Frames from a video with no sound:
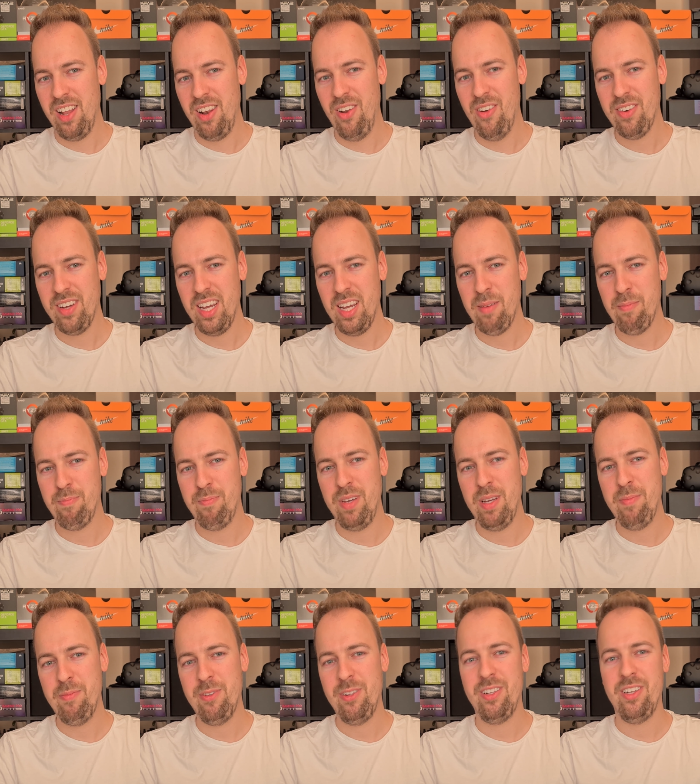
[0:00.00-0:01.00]
Looking
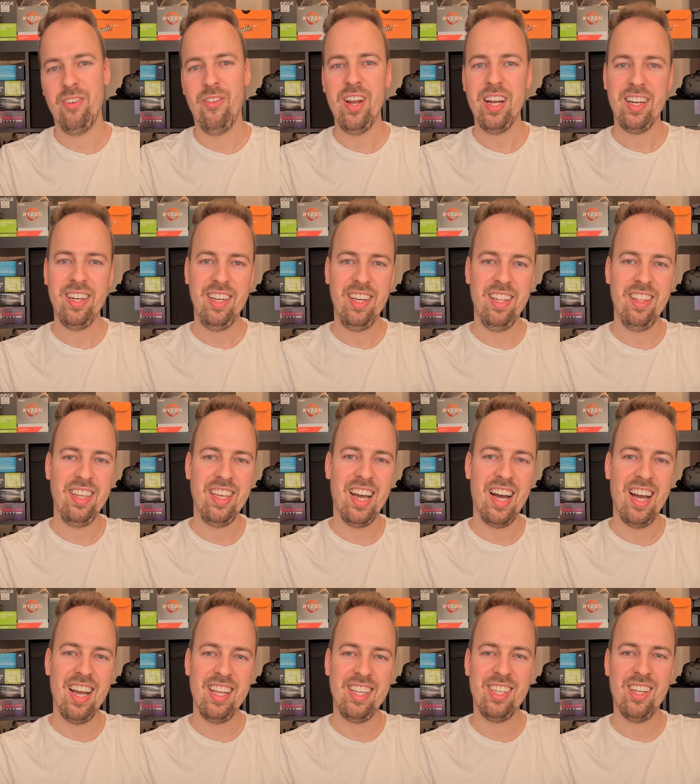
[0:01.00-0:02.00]
people directly in the
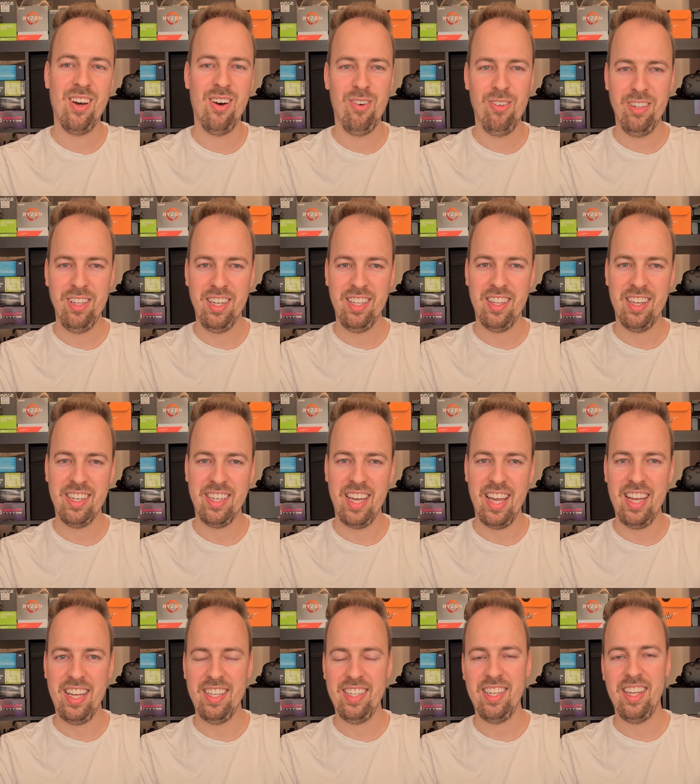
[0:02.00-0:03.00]
eyes, holding their
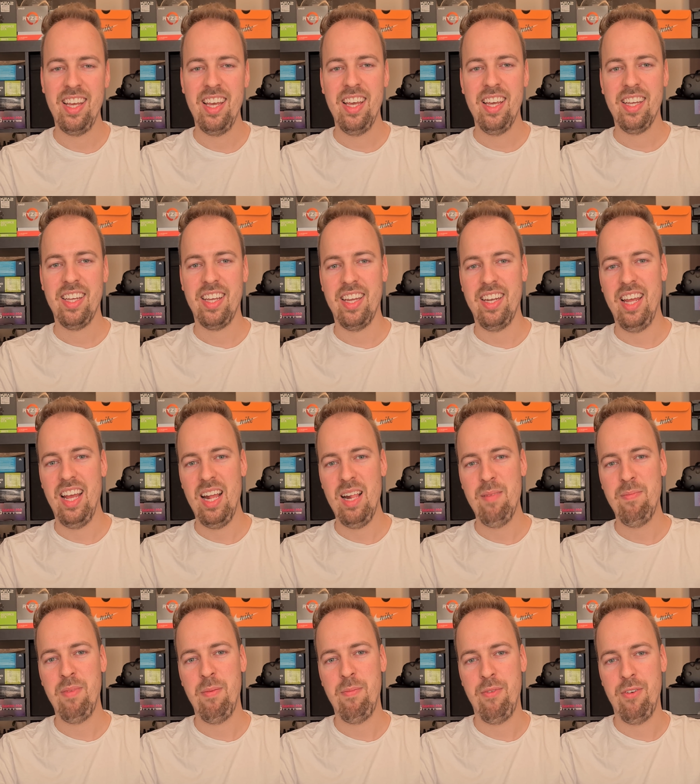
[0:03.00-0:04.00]
gaze, can
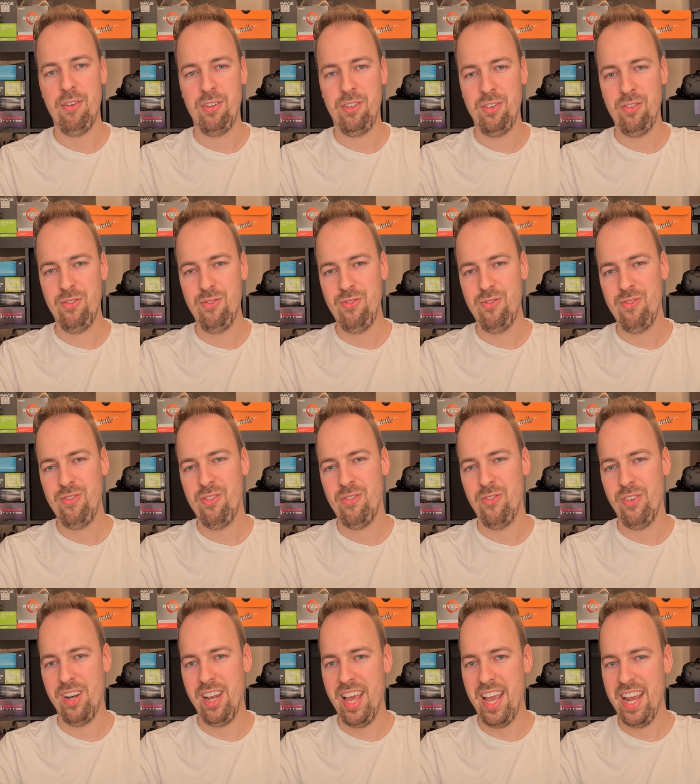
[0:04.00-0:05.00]
help pursue,
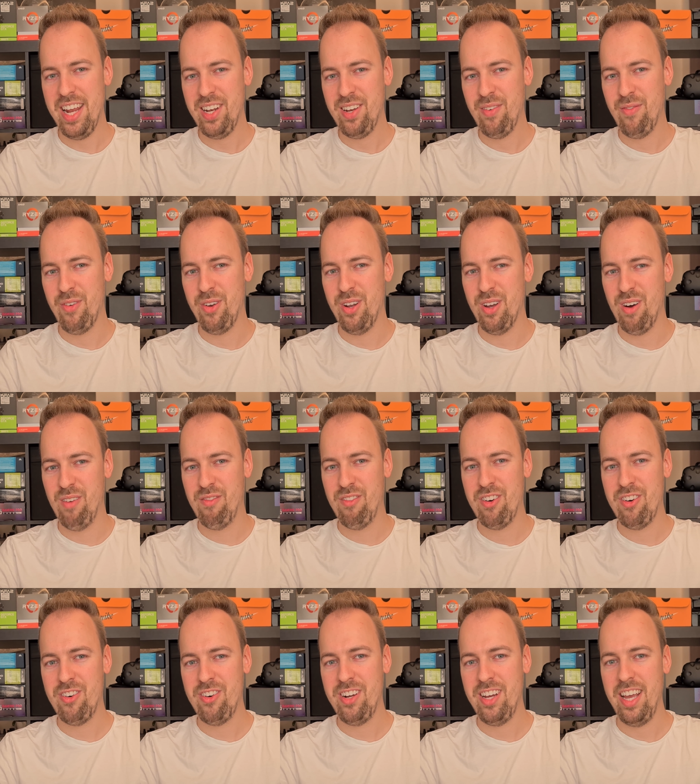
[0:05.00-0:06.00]
relate, win
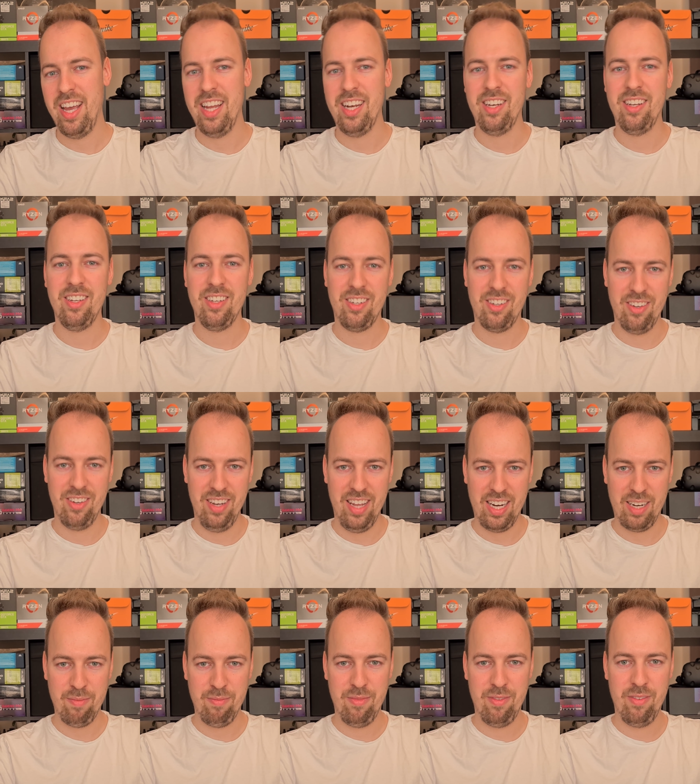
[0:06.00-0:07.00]
over, and
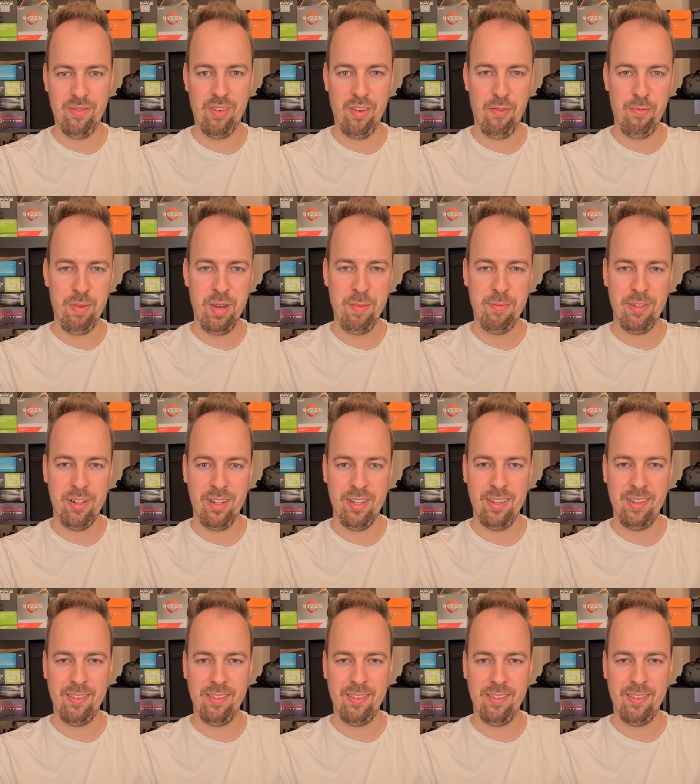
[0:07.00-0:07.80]
connect with people.